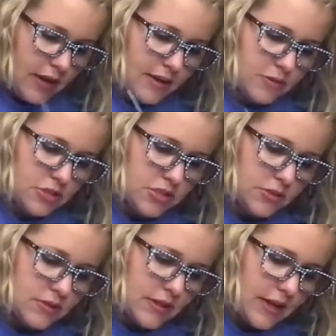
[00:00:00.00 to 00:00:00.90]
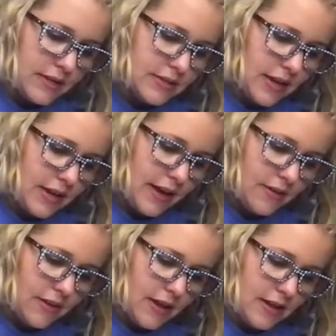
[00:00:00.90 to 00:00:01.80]
And I'm just using that to kind of
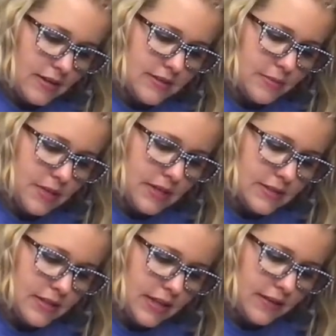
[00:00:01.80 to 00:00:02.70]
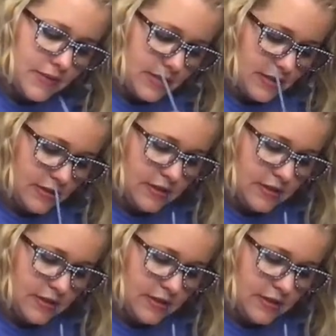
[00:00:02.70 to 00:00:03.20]
outline some of these leaves.